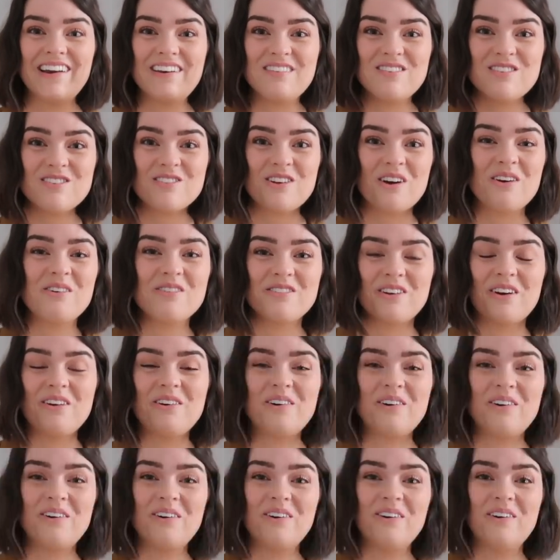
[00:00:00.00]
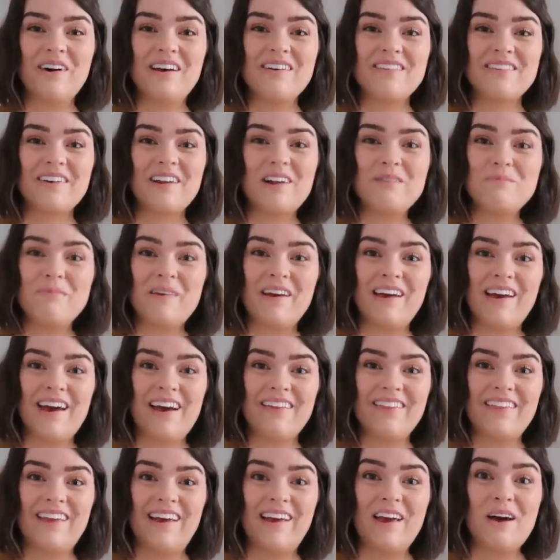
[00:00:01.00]
It's so, so cool. It's gonna be
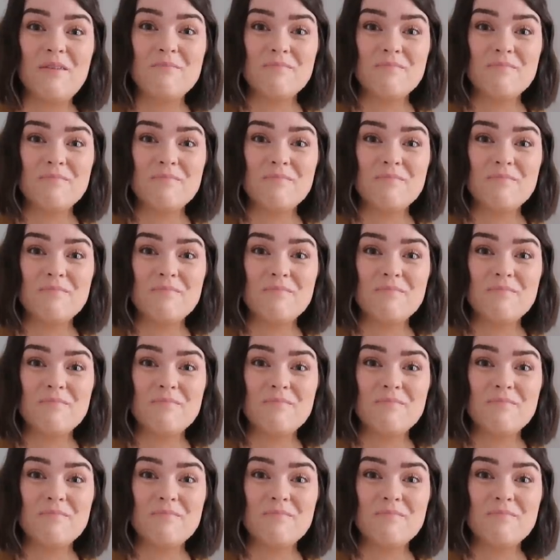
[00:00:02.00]
at the